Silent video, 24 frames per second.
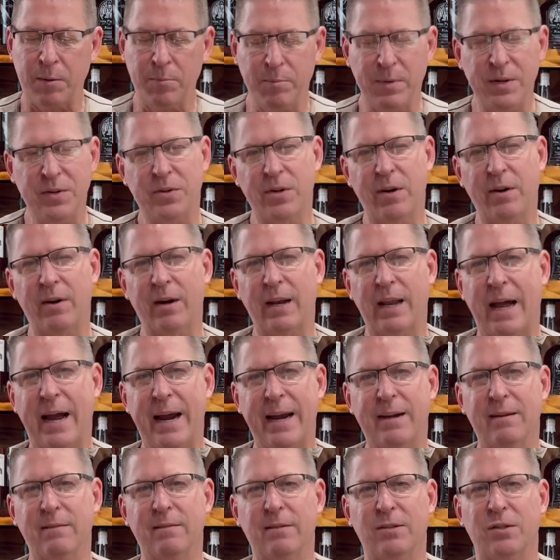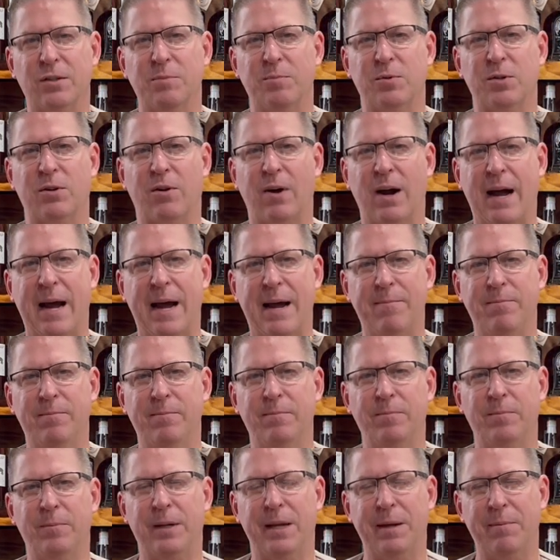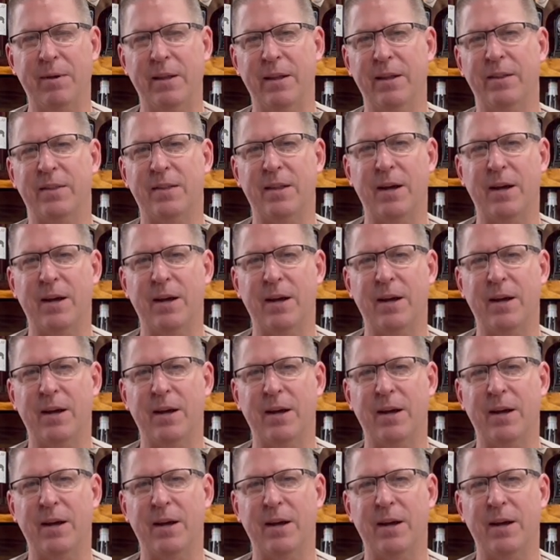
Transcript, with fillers: Be sure to like, subscribe, give me the